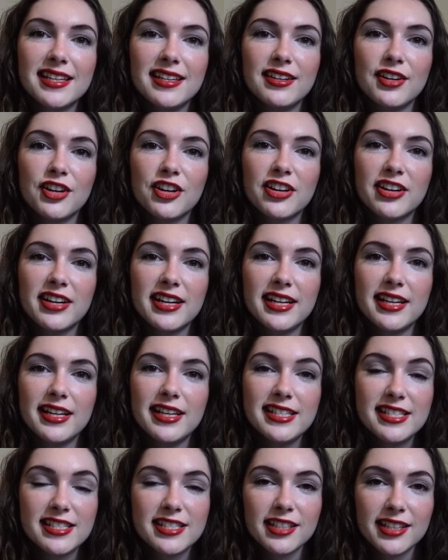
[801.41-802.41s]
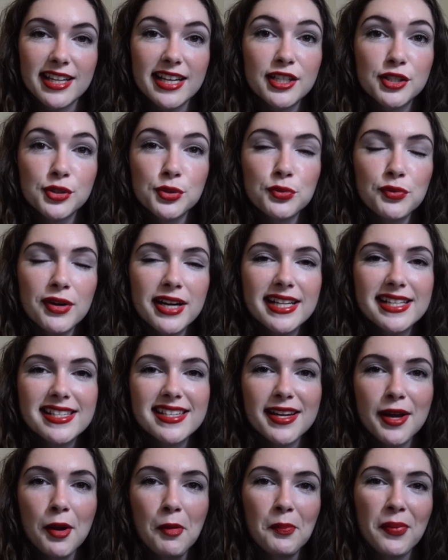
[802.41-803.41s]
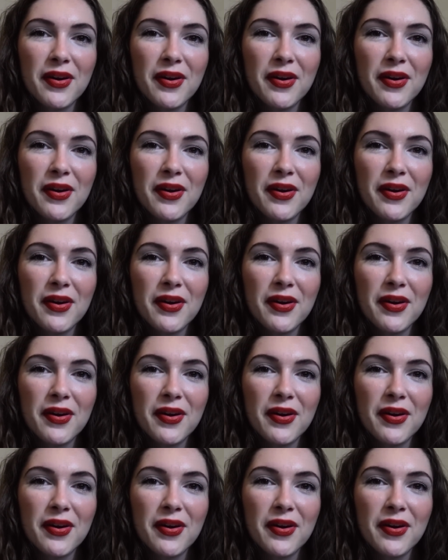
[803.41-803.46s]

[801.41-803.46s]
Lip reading: in her intellectual writing,